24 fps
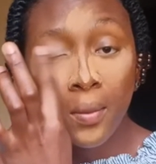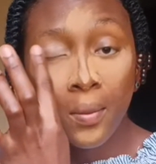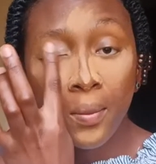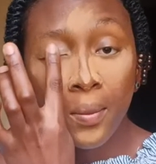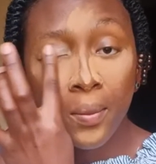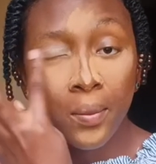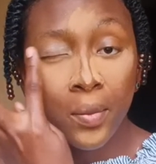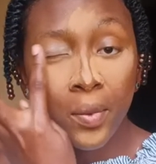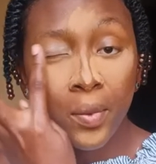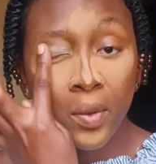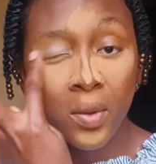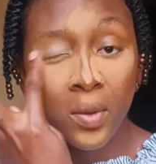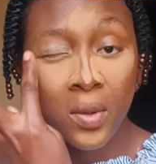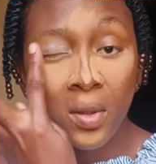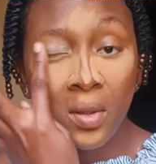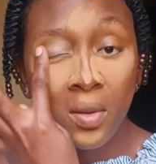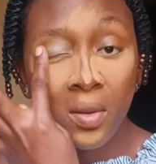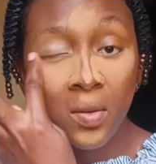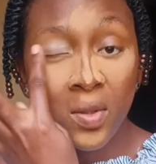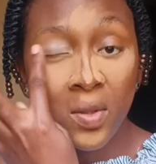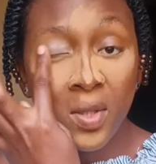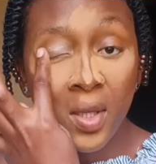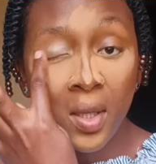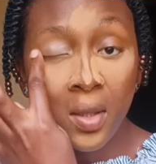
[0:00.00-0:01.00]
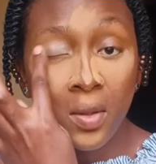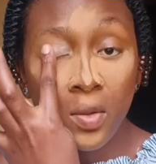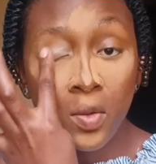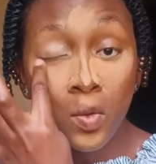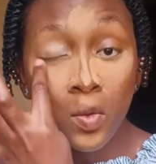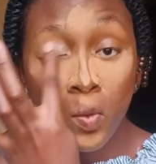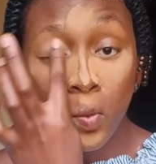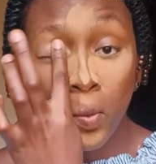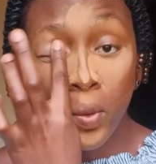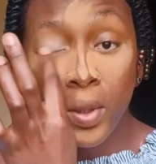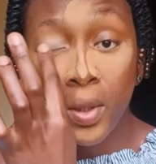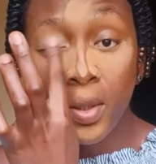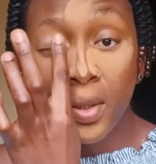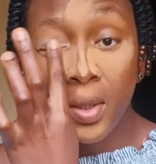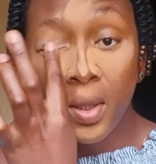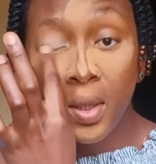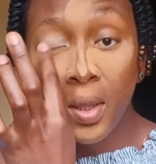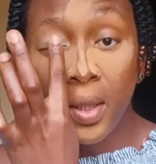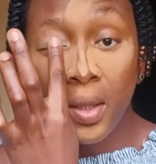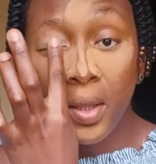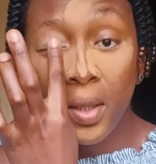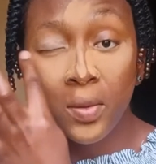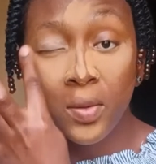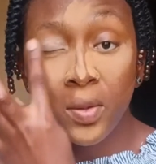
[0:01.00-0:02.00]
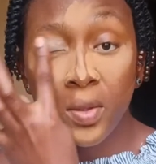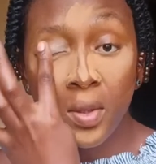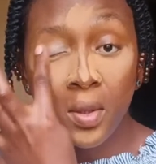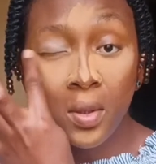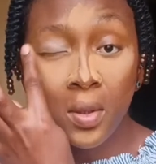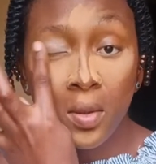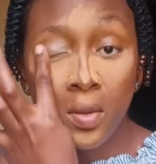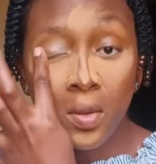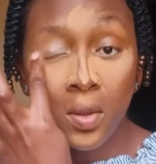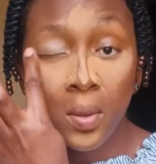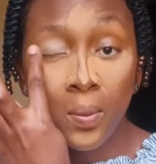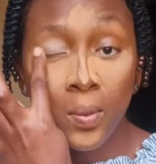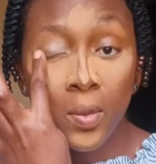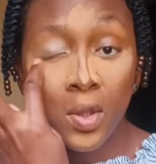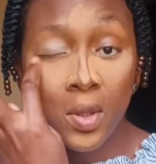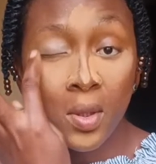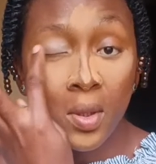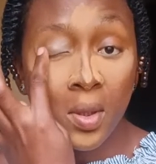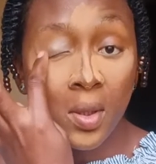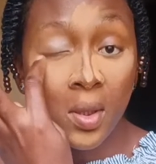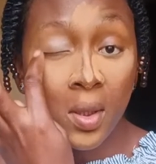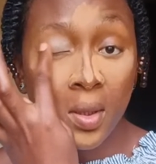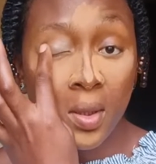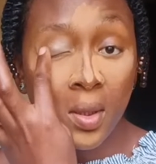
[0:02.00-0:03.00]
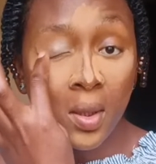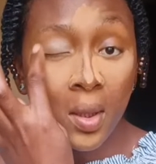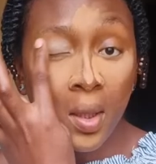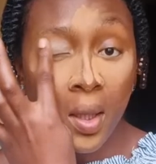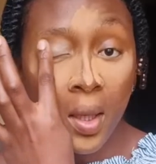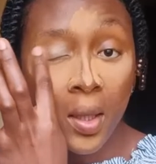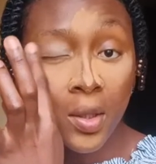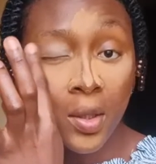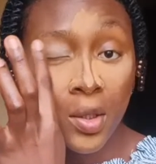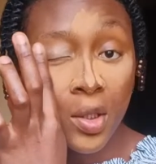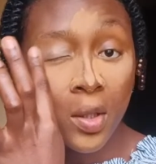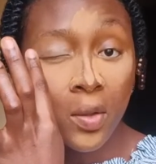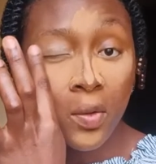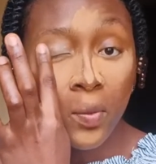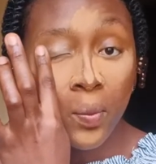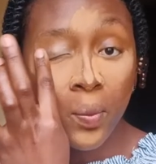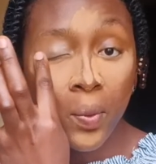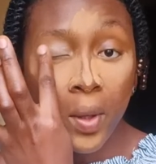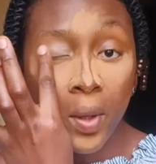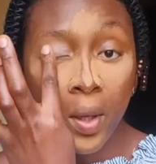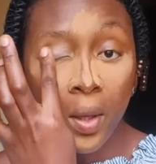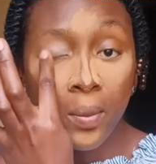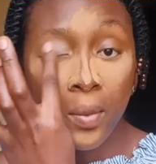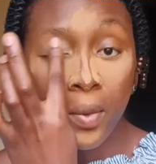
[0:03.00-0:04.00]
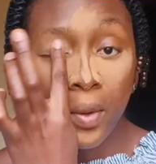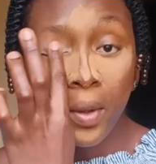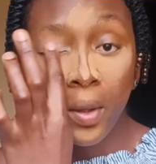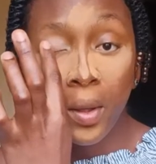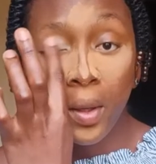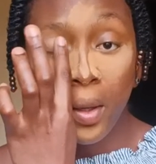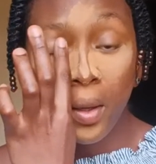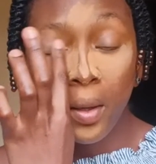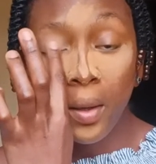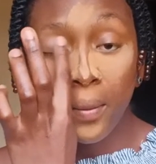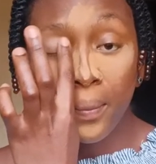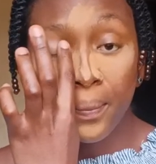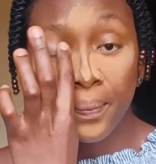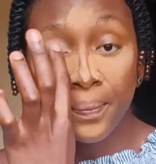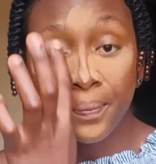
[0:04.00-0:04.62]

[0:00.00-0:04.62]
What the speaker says: But those are the two ways that I use it. So I'm using just an eyeshadow primer here.